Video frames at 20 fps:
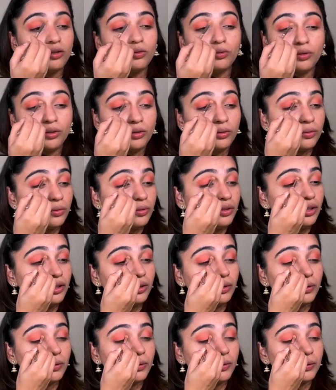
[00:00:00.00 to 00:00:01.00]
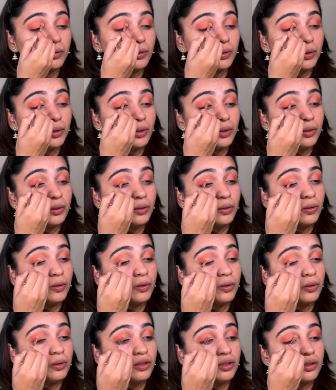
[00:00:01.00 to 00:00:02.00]
do it only on the inner
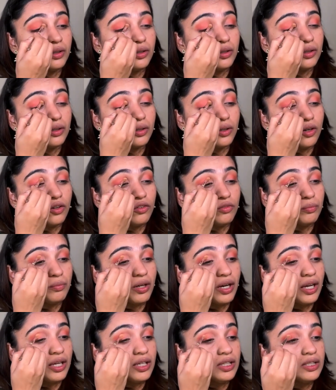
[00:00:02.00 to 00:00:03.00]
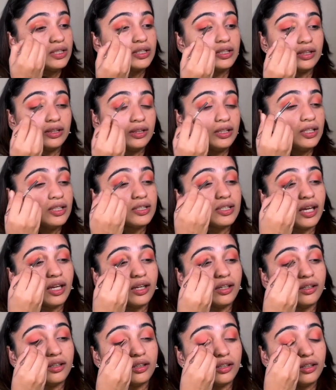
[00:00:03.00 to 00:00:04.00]
corner of my eyes till the
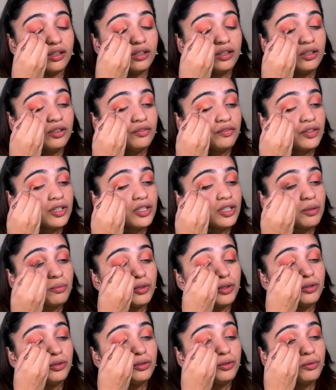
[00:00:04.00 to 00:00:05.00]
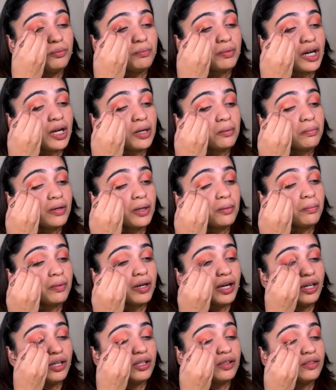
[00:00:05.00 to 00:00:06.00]
center. First, I'm gonna do pat,
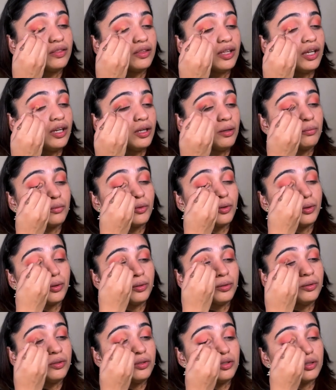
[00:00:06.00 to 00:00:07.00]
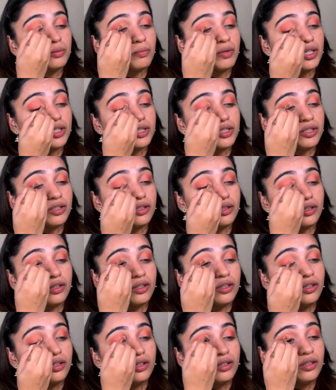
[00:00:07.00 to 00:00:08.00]
and then I'm going to smudge it
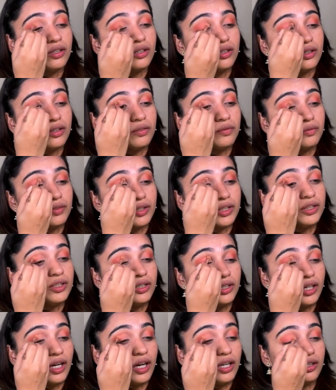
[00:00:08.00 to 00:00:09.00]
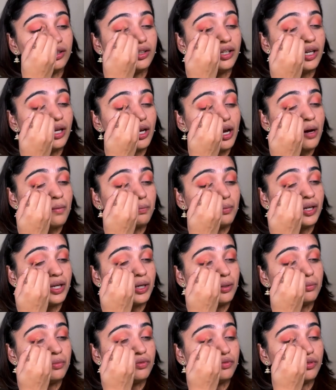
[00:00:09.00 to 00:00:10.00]
with the color that I
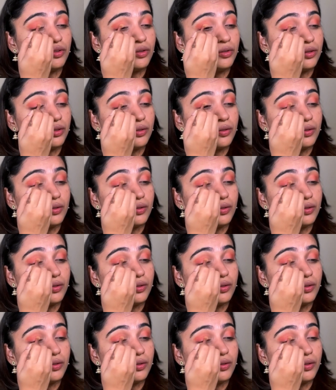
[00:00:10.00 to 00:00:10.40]
applied before.